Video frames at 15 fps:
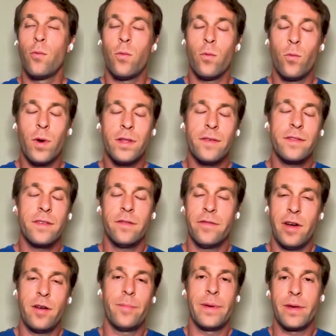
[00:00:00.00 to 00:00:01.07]
One of the
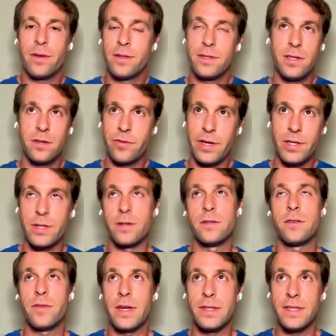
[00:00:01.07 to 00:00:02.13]
very big considerations
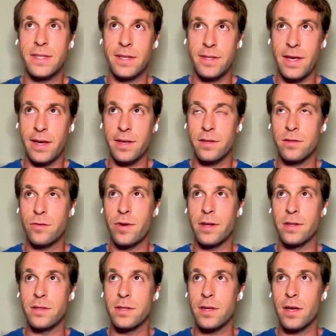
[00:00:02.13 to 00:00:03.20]
around this attack is
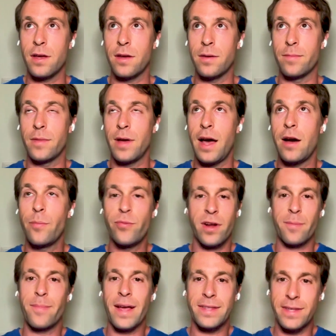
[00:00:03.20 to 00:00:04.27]
around um, how
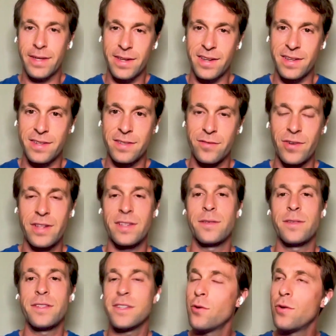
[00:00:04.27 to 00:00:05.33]
pragmatic it is, right?
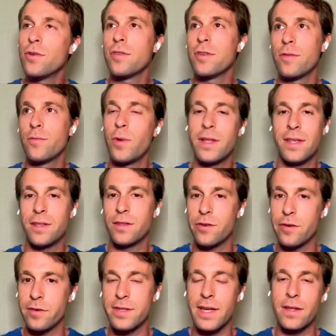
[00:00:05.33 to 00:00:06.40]
It's all well and
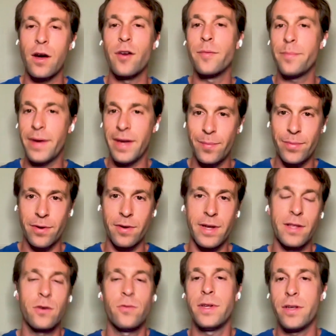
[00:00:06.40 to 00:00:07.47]
good that on paper it
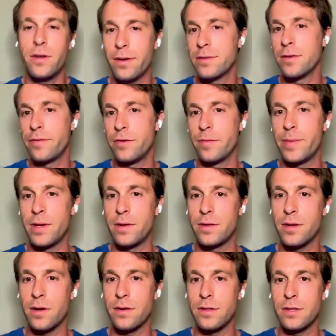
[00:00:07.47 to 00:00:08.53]
only costs a few billion
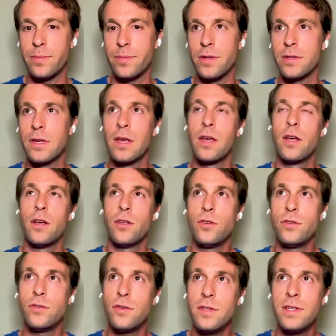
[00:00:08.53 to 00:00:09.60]
dollars, but you
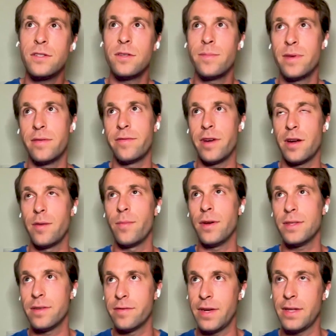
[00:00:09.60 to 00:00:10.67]
do need to be very
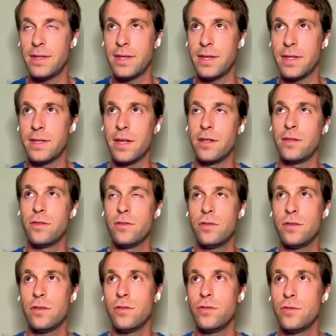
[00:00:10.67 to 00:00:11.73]
motivated and
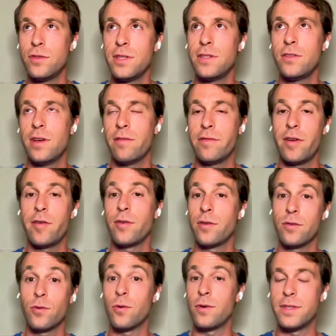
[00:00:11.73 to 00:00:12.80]
you do need to have very good
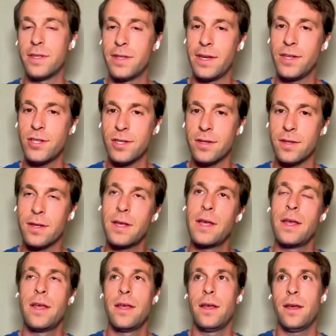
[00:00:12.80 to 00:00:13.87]
coordination.
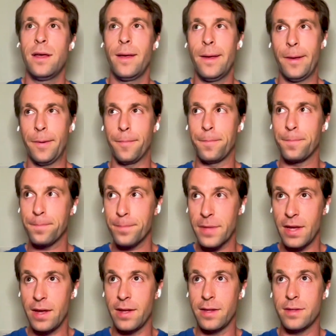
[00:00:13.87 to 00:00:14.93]
Um,
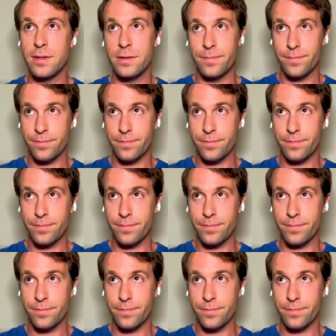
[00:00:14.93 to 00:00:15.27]
and